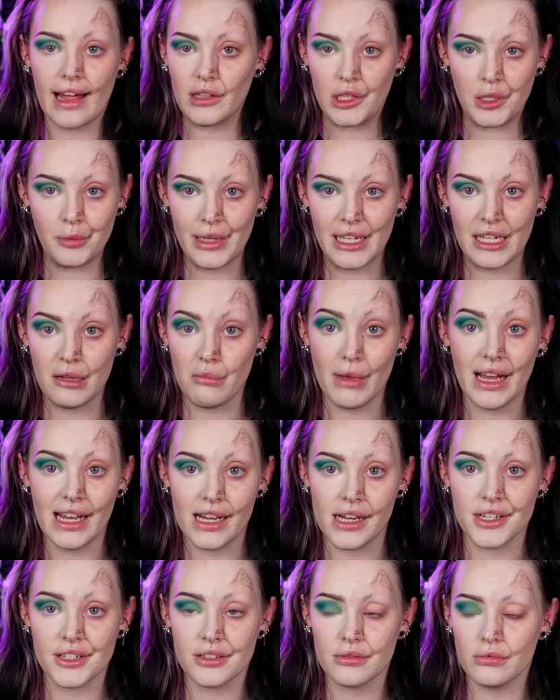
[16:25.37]
Alcmene
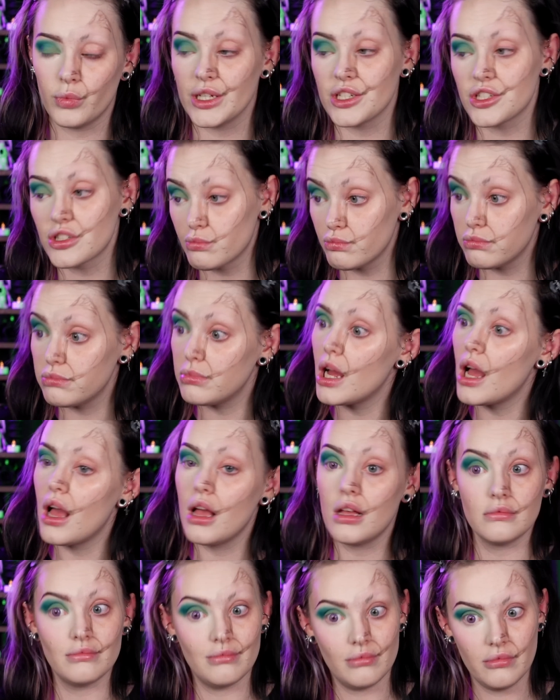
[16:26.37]
mad, which,
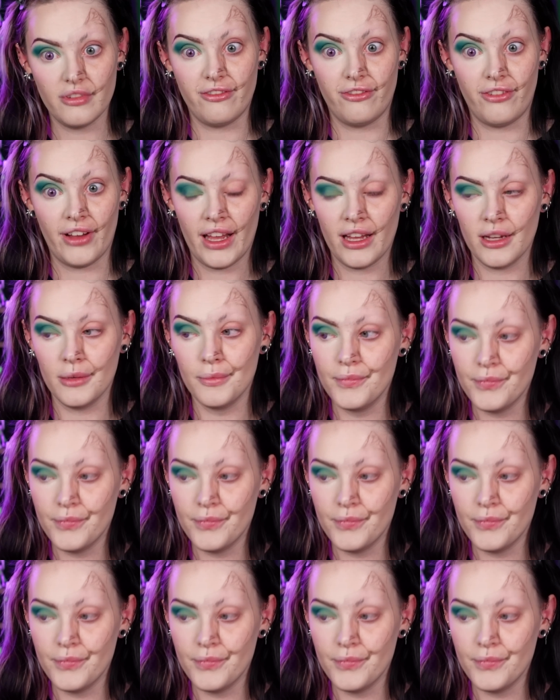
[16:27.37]
fair.